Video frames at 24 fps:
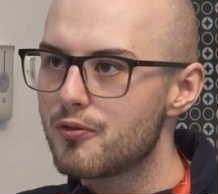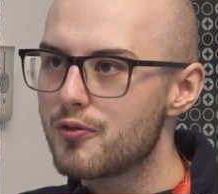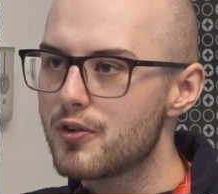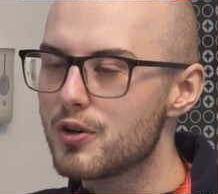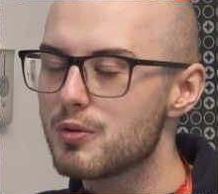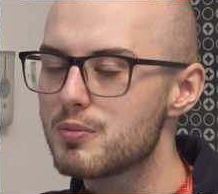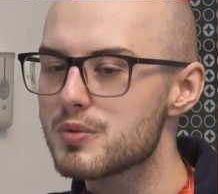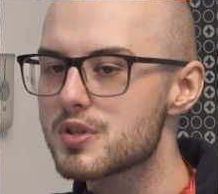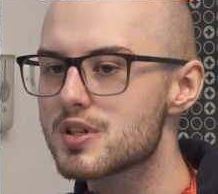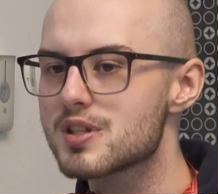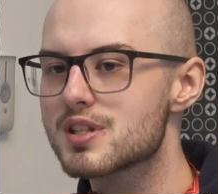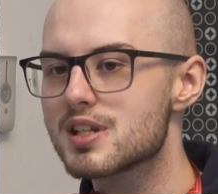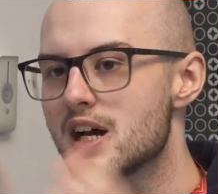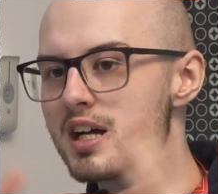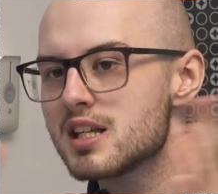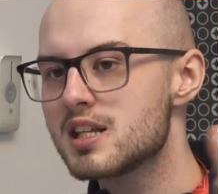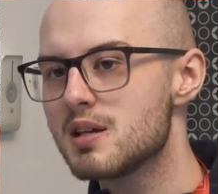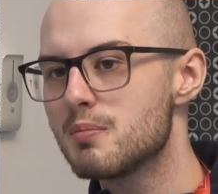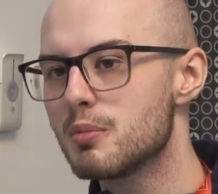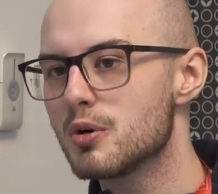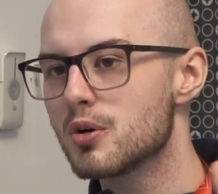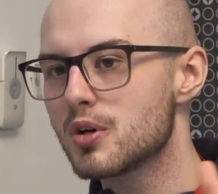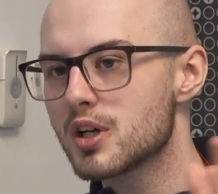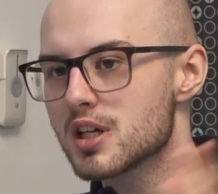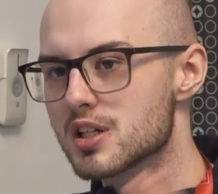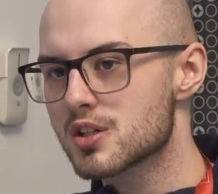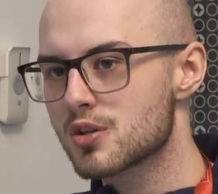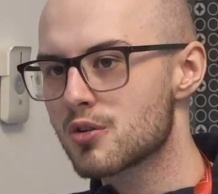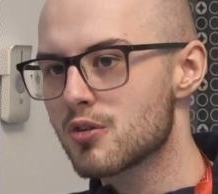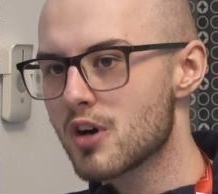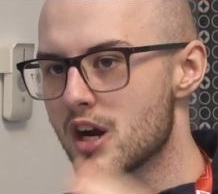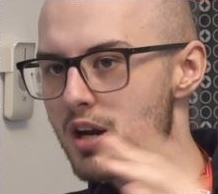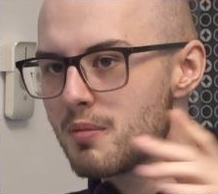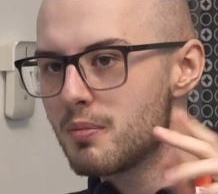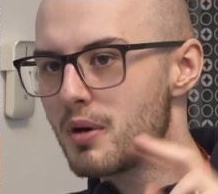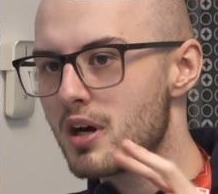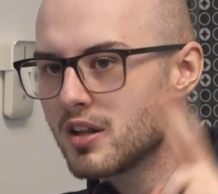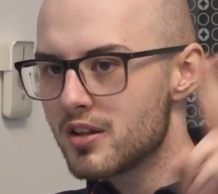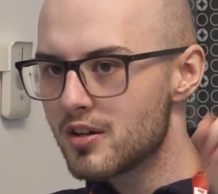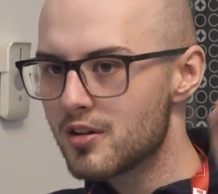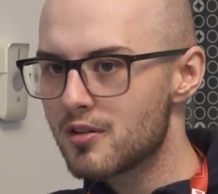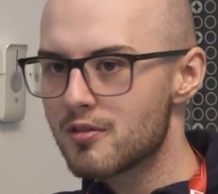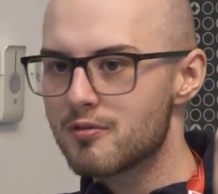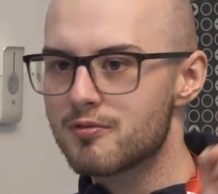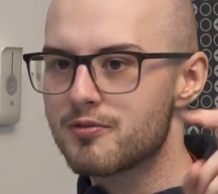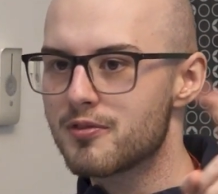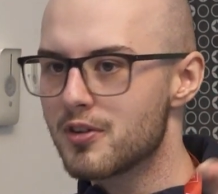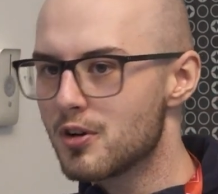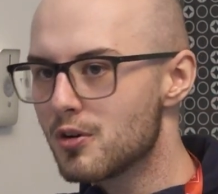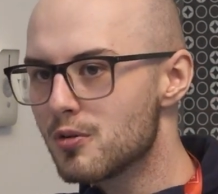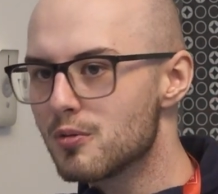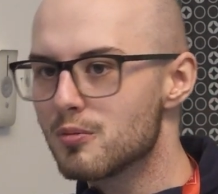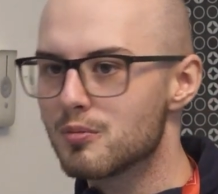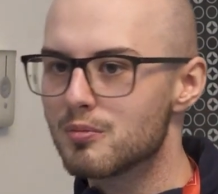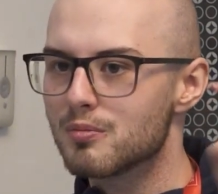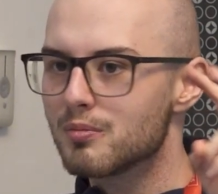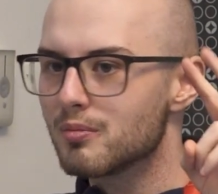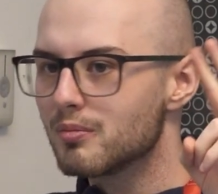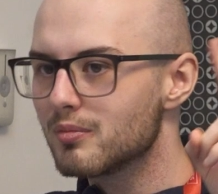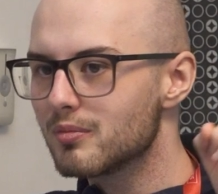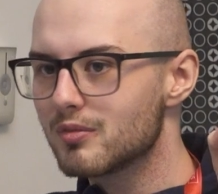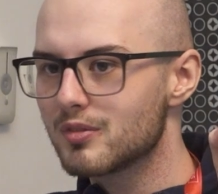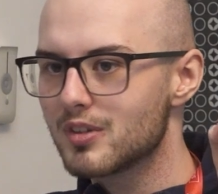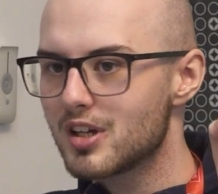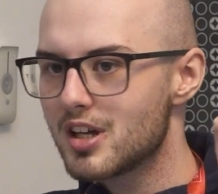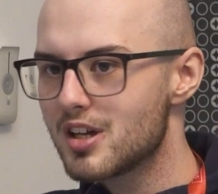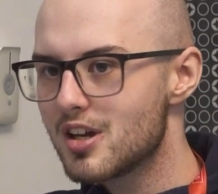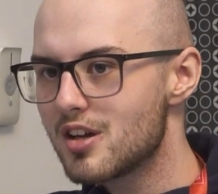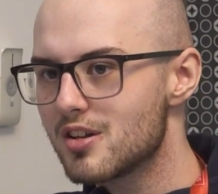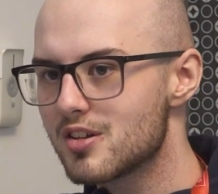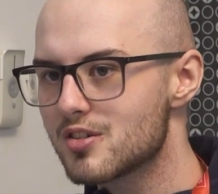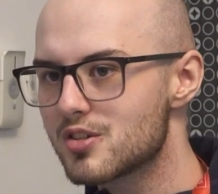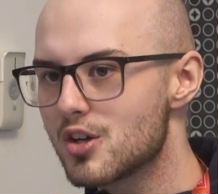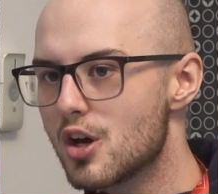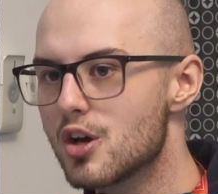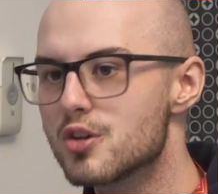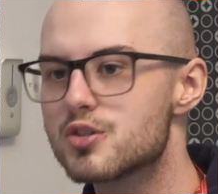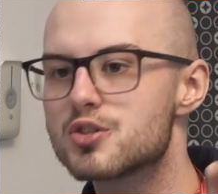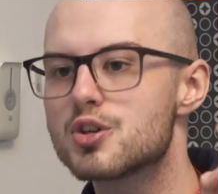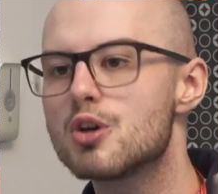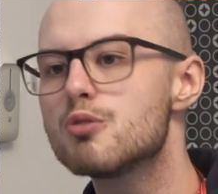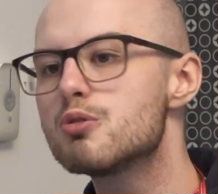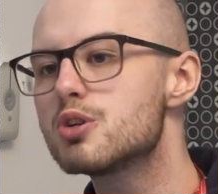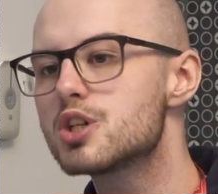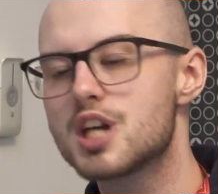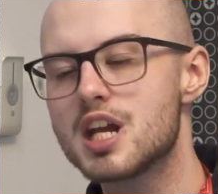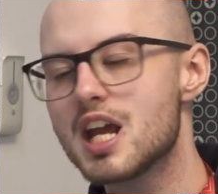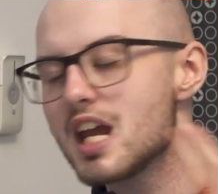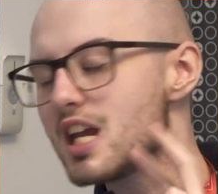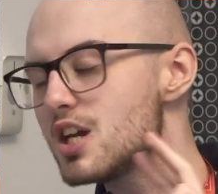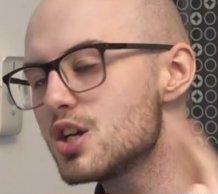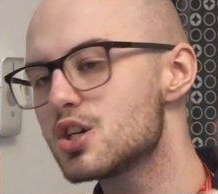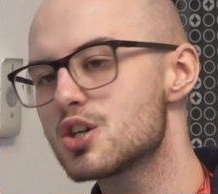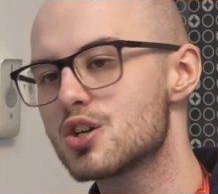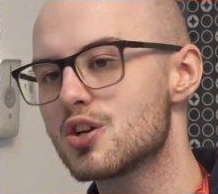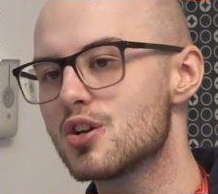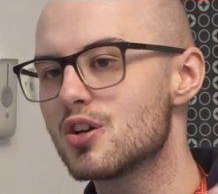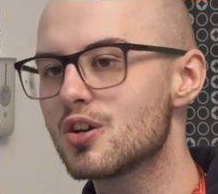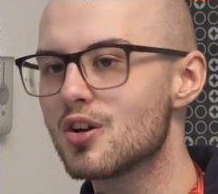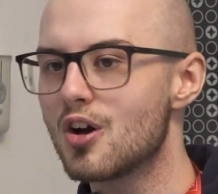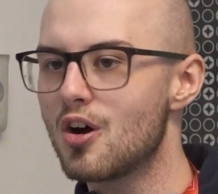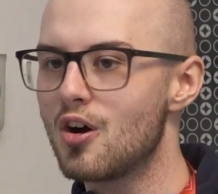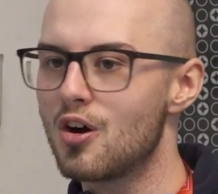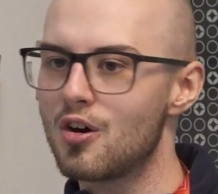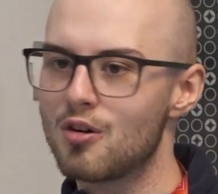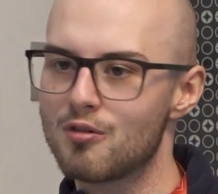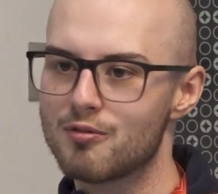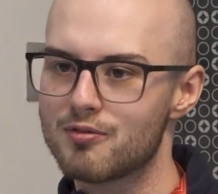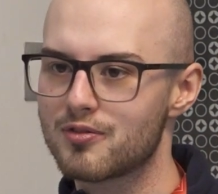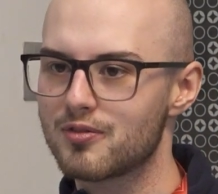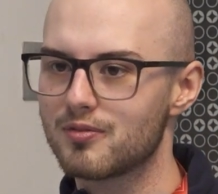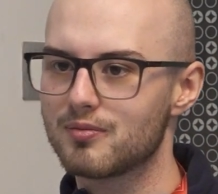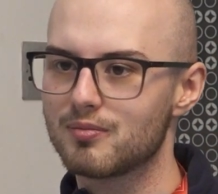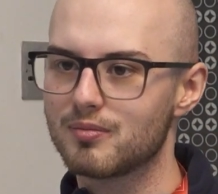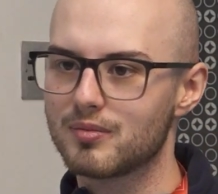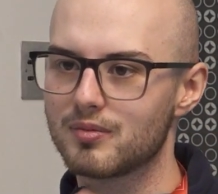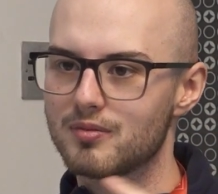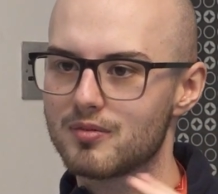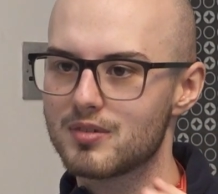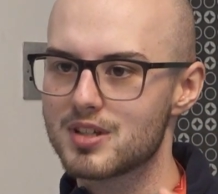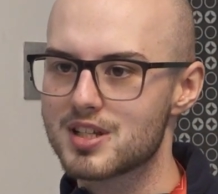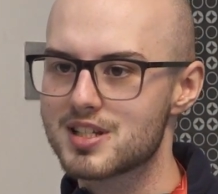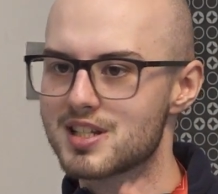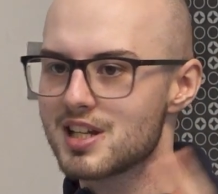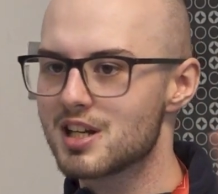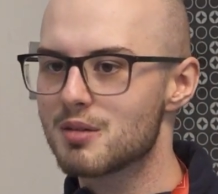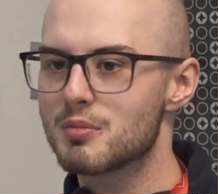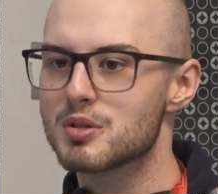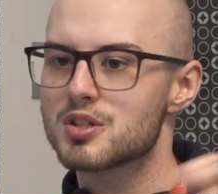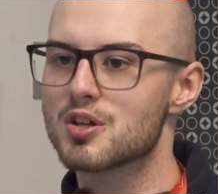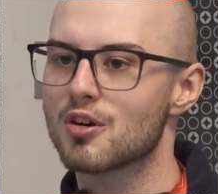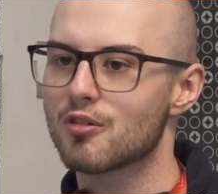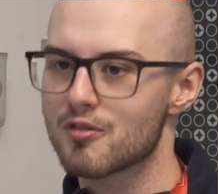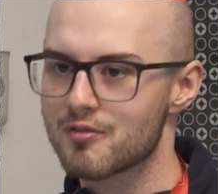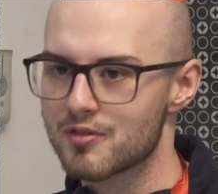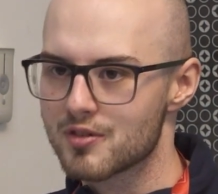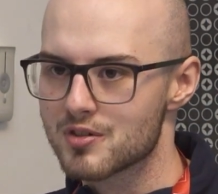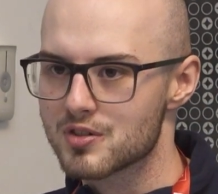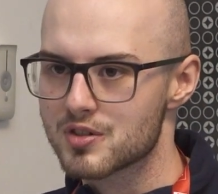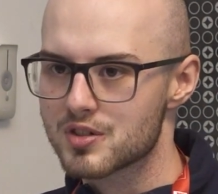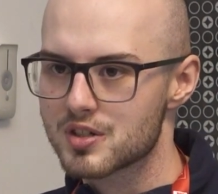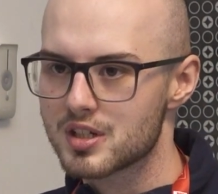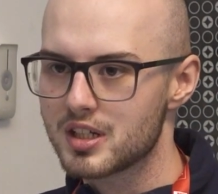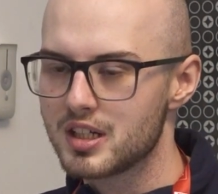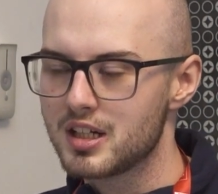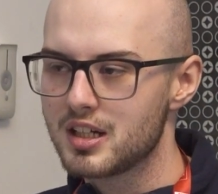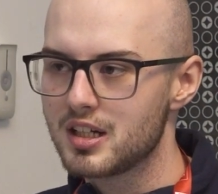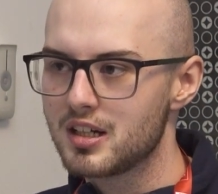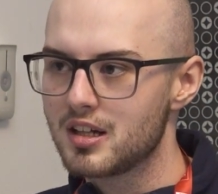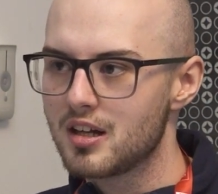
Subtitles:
Film Society book, it's created by the Film Association of Cinematographers,